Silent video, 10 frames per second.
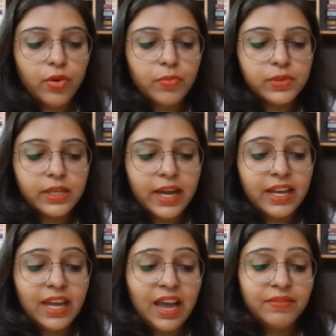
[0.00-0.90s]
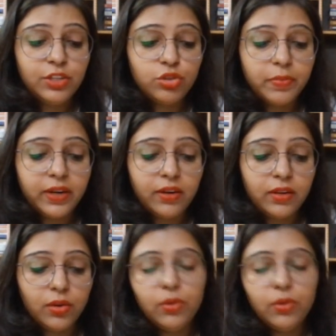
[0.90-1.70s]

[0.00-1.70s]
forms an ion having geometry.